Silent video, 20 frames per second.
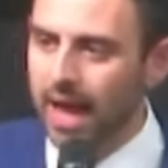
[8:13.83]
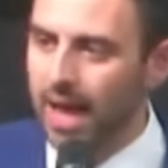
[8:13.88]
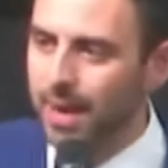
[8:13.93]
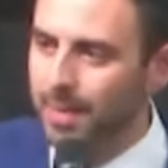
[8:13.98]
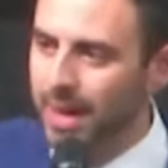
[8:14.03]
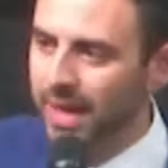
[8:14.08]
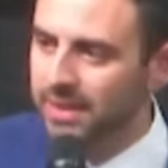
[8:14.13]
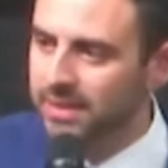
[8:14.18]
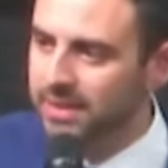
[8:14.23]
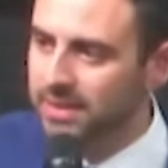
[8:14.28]

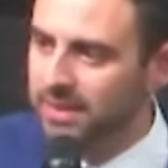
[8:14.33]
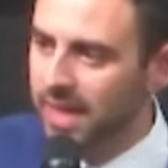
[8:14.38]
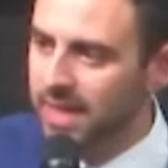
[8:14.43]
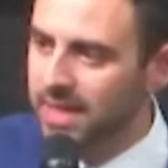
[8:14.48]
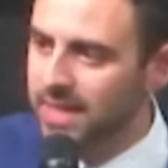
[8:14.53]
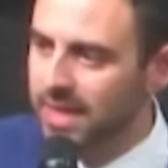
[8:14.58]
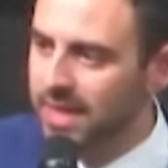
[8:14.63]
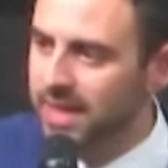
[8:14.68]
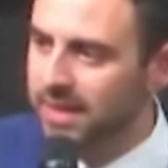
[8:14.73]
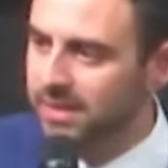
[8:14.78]
Hamas
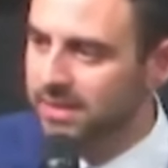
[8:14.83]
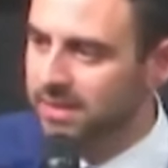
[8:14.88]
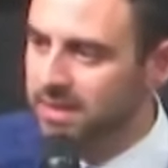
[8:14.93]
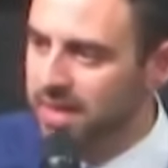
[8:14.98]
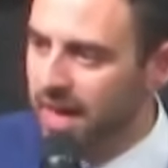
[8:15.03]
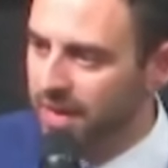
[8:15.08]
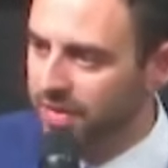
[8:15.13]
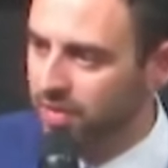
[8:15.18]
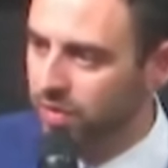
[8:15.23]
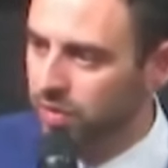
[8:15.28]
sent in its
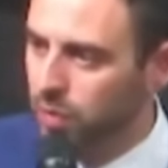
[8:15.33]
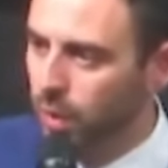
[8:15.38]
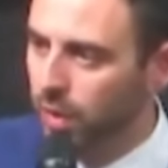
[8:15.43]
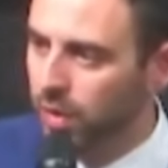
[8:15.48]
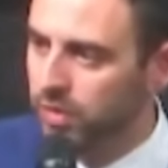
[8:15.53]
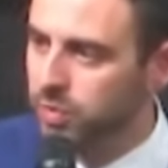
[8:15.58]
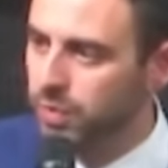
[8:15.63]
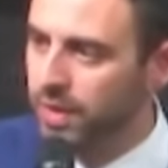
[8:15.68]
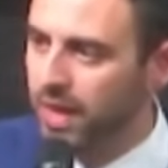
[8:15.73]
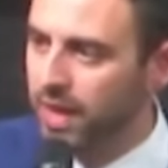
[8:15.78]
death
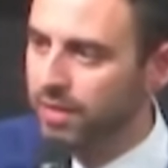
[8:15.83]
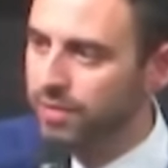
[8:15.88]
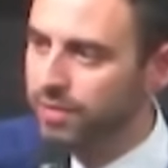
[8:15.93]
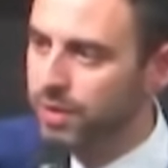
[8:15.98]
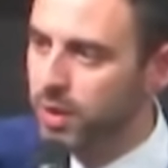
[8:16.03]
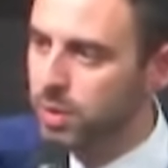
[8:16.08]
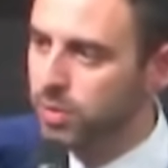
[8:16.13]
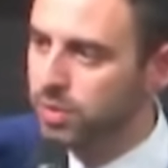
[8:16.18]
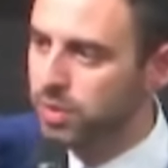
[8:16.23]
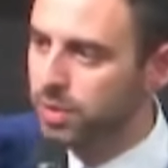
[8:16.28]
squads with a
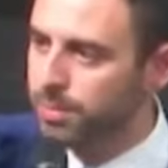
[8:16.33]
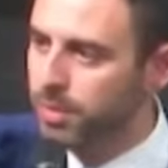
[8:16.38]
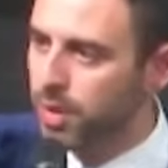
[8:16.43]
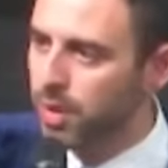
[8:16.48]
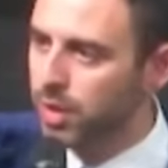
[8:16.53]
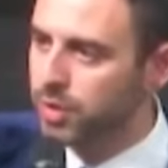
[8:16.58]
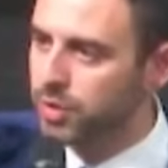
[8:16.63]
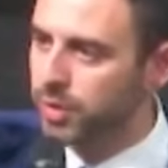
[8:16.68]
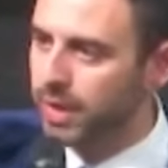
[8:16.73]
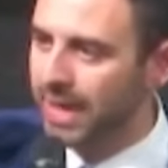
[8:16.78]
view to
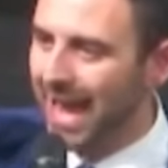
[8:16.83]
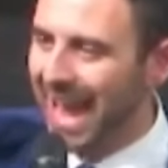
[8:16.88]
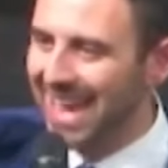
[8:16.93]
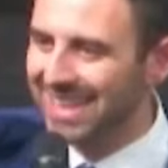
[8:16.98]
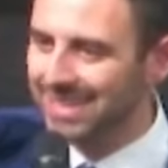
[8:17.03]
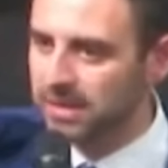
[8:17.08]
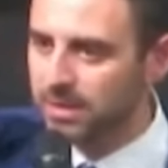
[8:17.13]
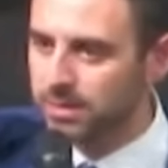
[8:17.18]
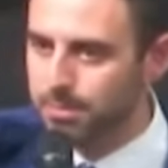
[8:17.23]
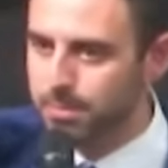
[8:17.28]
murdering
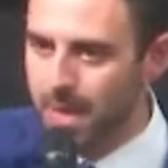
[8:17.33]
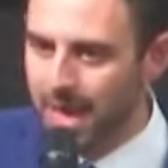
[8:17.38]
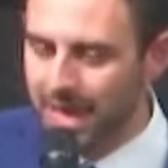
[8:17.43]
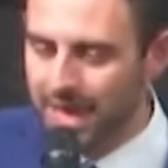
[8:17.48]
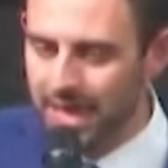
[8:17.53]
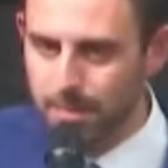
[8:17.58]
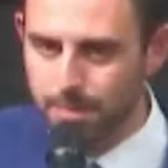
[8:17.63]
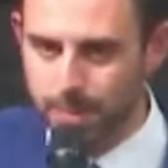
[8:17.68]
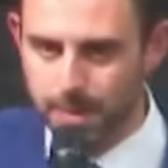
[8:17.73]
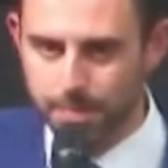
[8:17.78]
as
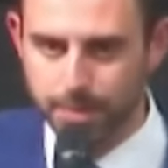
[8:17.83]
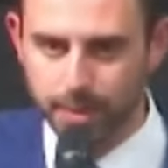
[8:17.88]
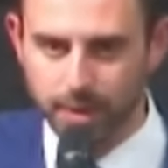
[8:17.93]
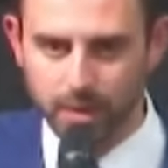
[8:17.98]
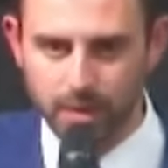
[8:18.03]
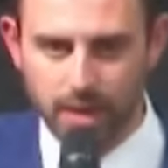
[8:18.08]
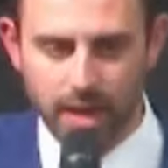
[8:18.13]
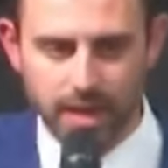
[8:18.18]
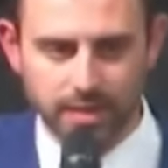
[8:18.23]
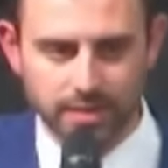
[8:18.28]
many
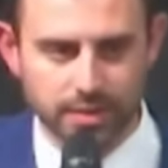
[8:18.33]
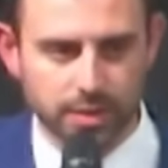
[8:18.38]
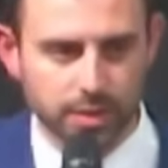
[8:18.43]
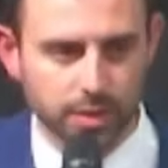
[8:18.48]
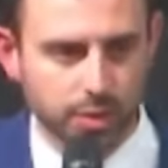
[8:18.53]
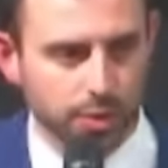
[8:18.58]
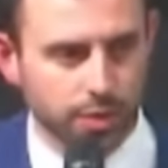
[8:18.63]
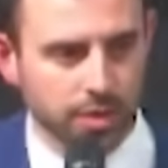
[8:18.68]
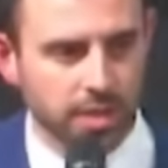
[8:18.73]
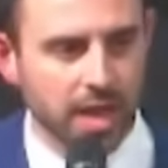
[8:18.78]
people as it
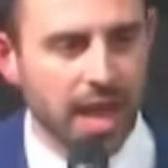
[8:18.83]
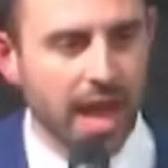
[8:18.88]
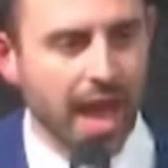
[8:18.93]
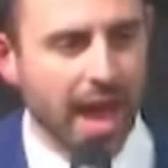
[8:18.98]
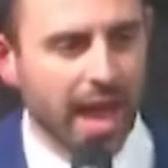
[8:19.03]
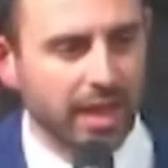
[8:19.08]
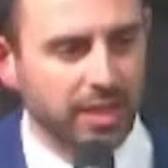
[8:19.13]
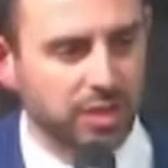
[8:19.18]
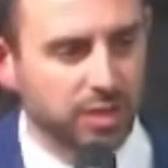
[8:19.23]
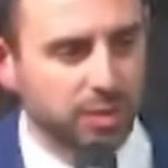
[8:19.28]
could,
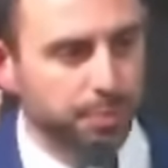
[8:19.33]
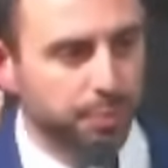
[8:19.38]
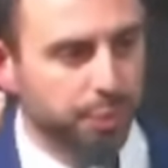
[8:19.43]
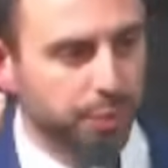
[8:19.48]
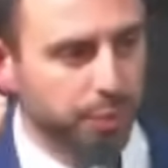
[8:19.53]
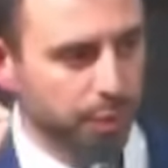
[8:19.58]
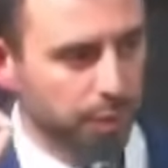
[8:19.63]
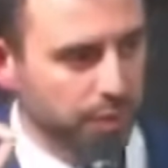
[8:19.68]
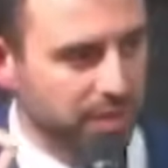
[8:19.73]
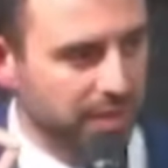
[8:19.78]
as
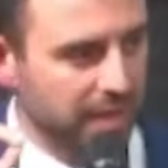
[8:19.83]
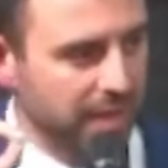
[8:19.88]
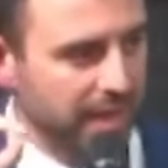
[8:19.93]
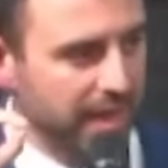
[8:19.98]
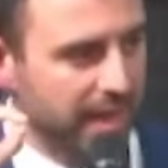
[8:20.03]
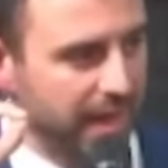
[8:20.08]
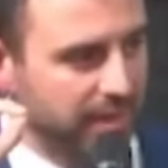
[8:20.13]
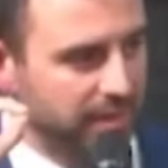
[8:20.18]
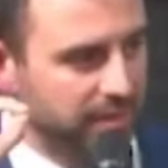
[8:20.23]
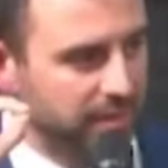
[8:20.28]

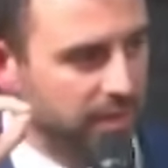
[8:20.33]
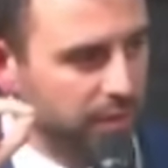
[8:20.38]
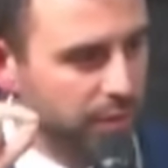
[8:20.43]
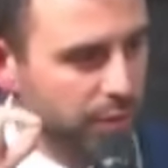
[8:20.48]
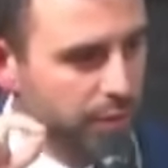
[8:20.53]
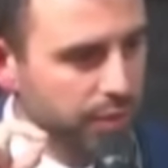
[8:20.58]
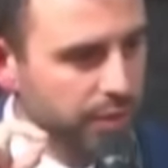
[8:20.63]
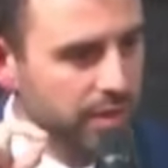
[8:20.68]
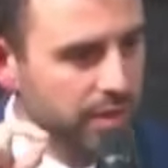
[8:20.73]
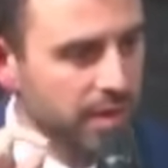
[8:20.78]
brutally as it
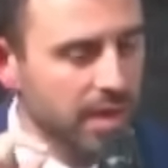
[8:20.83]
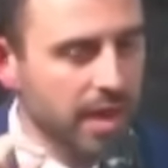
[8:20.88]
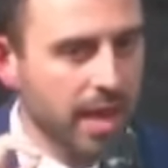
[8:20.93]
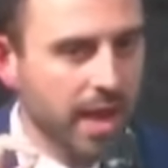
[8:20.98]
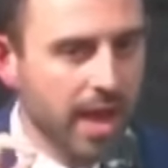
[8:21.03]
could,